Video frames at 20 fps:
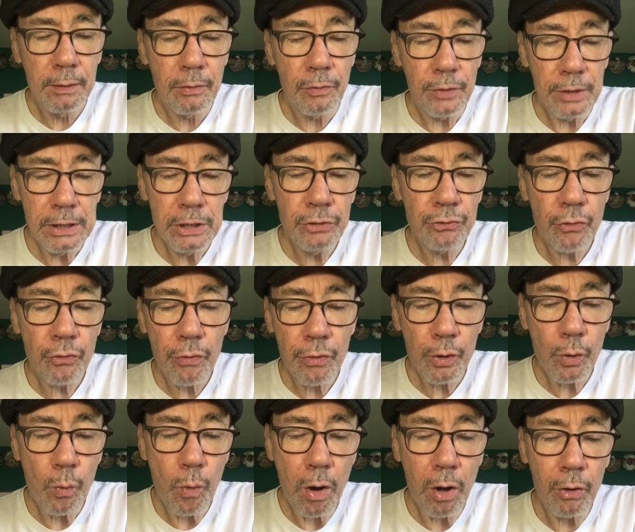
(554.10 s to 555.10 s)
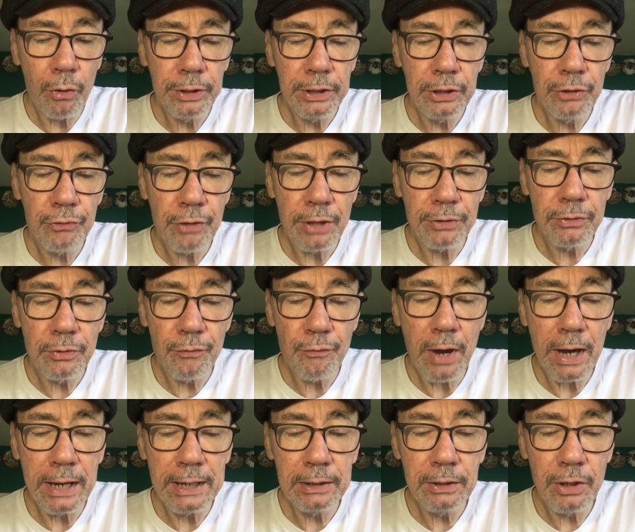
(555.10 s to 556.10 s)
These are the qualities that
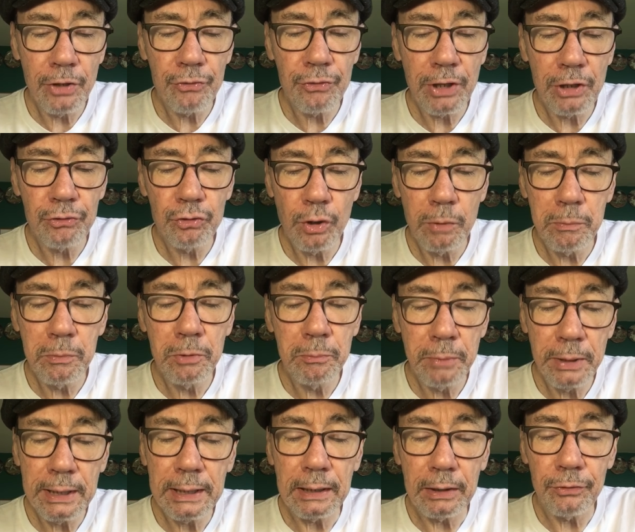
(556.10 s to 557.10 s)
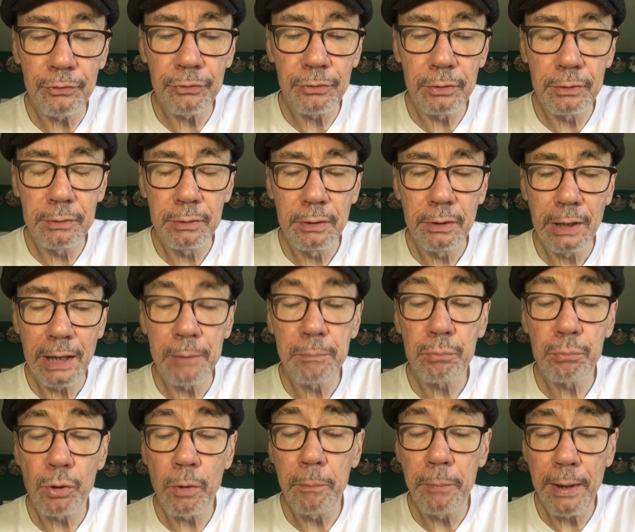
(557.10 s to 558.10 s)
define us as human beings and
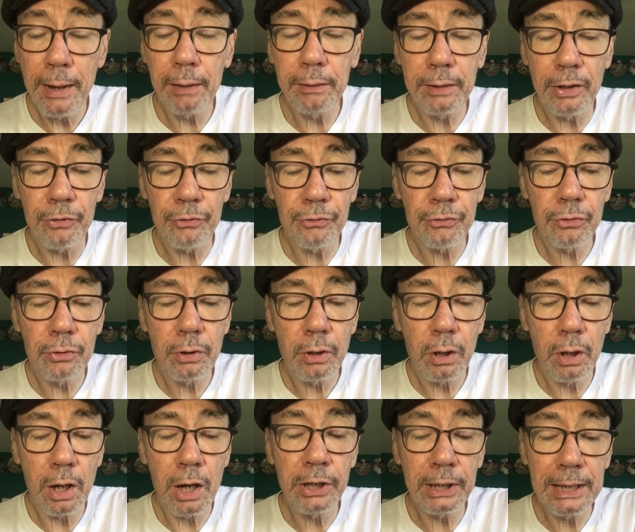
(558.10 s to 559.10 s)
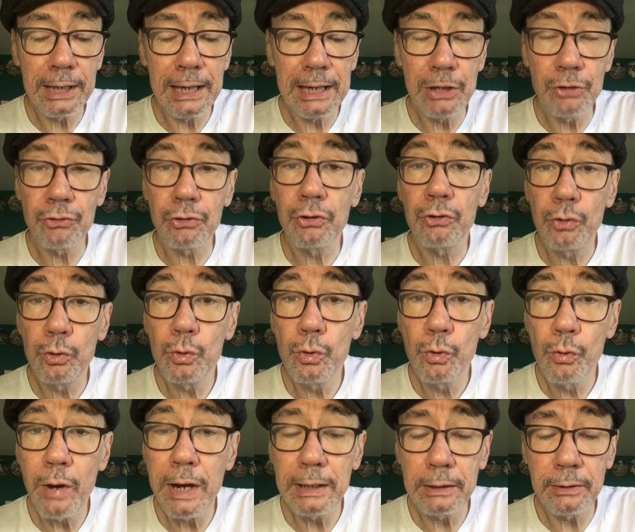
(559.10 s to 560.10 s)
propel us, on occasion, to
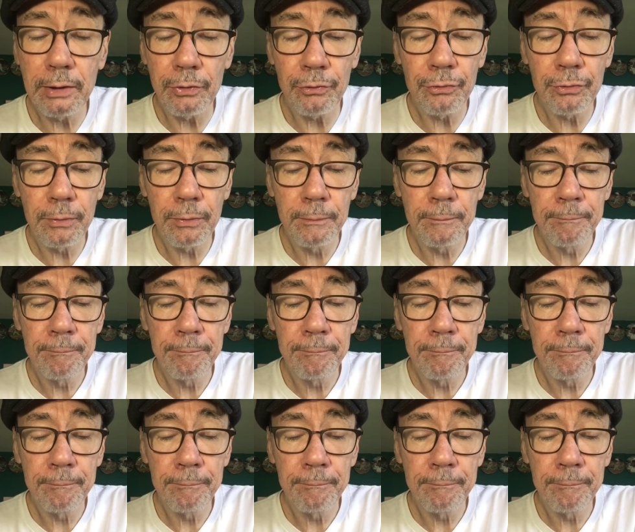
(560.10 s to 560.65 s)
greatness.